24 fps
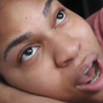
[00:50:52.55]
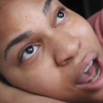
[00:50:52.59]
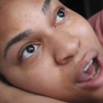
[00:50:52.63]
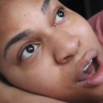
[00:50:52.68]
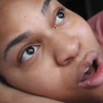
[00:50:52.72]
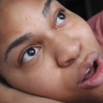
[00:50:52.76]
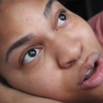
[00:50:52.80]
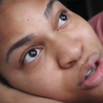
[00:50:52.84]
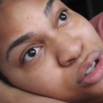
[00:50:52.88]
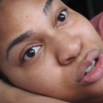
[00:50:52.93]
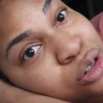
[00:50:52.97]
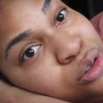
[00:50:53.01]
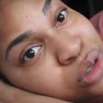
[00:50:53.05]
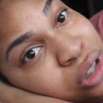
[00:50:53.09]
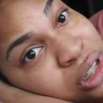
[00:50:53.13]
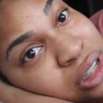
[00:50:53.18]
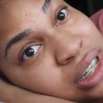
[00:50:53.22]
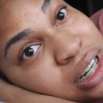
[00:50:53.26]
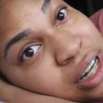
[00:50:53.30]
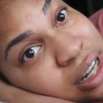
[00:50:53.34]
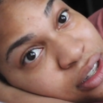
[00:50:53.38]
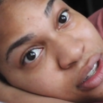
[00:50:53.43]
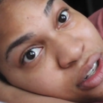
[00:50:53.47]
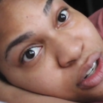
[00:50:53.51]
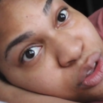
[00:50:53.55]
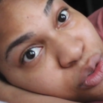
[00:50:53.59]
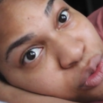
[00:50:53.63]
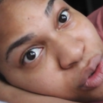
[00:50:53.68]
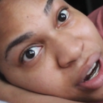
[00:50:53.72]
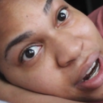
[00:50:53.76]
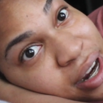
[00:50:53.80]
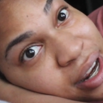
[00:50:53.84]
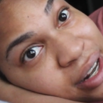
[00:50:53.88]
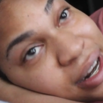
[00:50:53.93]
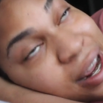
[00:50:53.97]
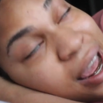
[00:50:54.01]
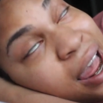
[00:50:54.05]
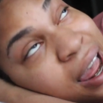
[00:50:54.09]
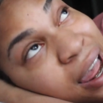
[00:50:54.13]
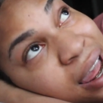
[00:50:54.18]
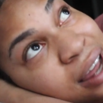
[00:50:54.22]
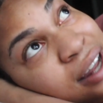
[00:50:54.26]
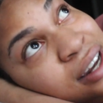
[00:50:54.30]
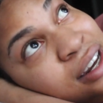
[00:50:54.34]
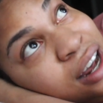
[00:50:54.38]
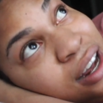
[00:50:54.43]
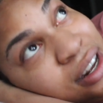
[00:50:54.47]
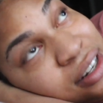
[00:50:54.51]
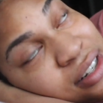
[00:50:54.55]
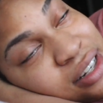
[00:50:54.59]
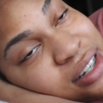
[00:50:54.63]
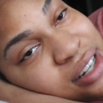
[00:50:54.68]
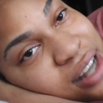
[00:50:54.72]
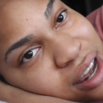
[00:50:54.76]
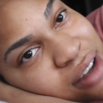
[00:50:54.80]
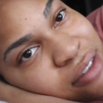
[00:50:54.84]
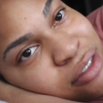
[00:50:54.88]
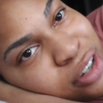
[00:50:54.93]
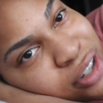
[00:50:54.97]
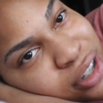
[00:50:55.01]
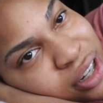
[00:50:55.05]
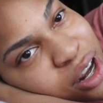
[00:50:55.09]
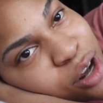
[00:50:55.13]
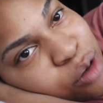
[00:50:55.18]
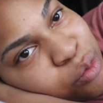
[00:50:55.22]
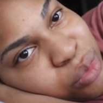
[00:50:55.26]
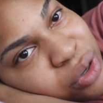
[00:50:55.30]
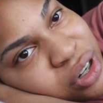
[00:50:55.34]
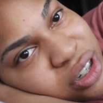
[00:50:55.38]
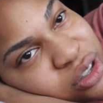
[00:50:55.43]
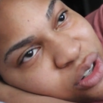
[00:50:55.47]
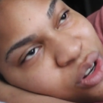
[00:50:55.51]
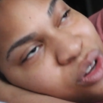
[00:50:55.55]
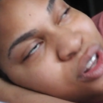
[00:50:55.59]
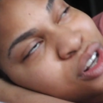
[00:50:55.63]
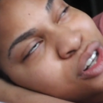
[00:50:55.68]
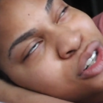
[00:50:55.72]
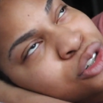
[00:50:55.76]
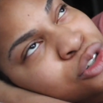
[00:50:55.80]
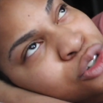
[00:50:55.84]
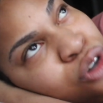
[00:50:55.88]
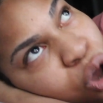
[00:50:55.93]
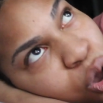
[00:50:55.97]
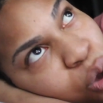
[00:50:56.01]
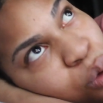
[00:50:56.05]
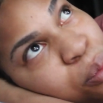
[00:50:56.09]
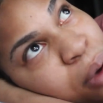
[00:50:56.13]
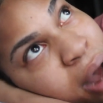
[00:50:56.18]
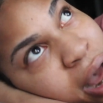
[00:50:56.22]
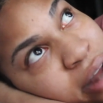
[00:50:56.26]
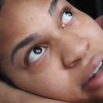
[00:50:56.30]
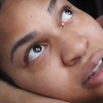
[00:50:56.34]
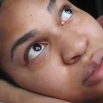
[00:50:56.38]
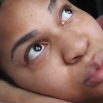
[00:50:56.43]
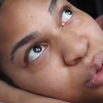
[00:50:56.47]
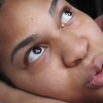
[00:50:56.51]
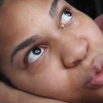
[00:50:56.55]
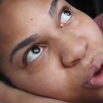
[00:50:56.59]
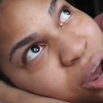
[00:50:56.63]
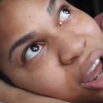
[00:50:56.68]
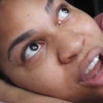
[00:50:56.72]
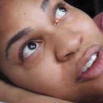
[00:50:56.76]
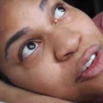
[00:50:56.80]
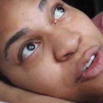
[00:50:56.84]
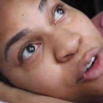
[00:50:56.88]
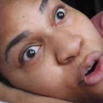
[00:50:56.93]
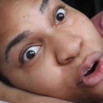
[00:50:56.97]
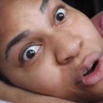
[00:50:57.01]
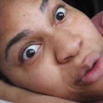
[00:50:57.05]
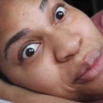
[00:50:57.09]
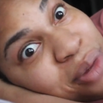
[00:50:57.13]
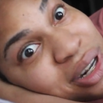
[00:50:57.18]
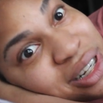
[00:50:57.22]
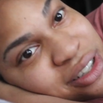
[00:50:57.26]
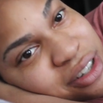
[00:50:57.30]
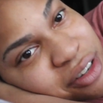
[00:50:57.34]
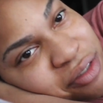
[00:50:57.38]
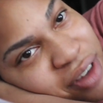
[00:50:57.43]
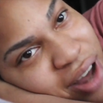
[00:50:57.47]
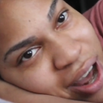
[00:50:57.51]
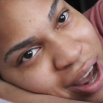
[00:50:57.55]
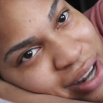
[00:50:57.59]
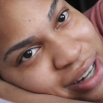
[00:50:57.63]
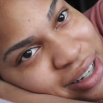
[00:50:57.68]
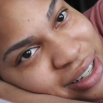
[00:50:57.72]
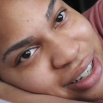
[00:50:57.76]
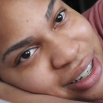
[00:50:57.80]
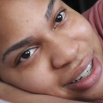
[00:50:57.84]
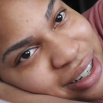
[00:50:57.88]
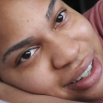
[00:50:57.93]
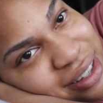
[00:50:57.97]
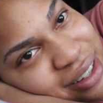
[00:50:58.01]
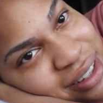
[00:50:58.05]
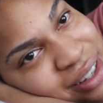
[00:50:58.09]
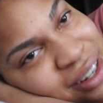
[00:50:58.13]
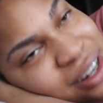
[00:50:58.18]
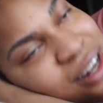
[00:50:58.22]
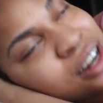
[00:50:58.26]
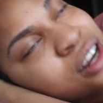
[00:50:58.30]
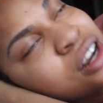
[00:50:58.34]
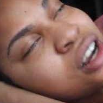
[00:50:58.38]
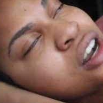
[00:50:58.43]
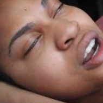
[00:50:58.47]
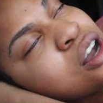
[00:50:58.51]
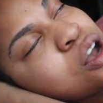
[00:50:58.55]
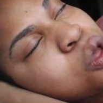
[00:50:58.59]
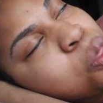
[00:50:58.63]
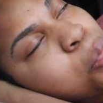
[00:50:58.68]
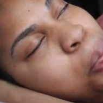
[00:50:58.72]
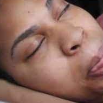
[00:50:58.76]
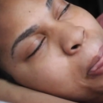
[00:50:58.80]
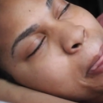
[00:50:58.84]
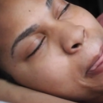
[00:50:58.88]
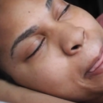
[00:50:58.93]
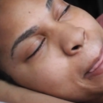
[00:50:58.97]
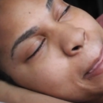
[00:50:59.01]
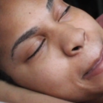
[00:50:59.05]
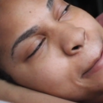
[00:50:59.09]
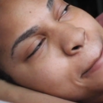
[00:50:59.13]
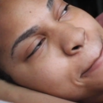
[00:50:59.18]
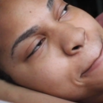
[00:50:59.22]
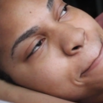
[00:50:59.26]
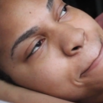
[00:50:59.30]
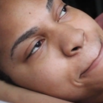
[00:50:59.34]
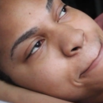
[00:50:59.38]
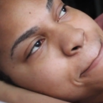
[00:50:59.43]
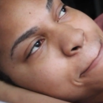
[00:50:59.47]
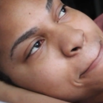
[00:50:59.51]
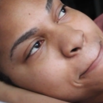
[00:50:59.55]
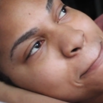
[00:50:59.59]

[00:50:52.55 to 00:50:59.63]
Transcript: I also delete the thread and unsave your number, so there's no possible way for me to find it. Mm-mm.